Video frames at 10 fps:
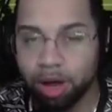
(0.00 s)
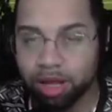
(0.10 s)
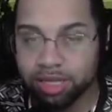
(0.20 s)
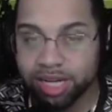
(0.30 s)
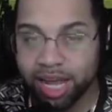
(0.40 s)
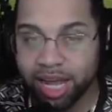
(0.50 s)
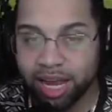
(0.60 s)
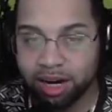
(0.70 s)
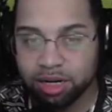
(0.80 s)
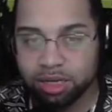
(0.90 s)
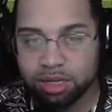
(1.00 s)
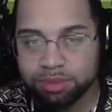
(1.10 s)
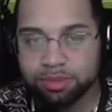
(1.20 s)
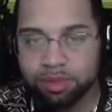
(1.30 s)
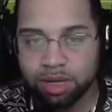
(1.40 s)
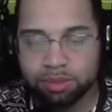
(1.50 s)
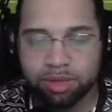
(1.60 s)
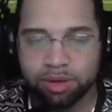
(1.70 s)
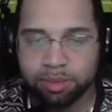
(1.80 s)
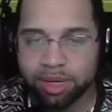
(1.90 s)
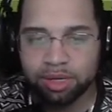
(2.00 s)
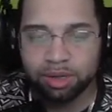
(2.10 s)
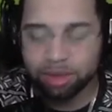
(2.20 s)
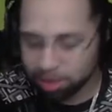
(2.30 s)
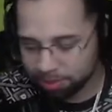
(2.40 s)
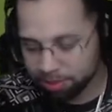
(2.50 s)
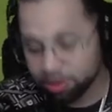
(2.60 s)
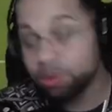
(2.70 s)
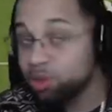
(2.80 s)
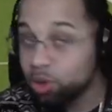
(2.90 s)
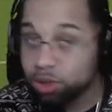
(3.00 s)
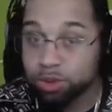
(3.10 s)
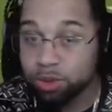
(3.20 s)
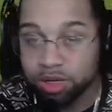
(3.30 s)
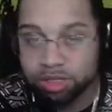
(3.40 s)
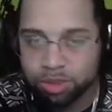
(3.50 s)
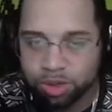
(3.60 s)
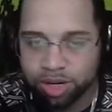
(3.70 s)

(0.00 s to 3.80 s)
the ball is in the air. Oh, never mind. Hold up. Was holding the wrong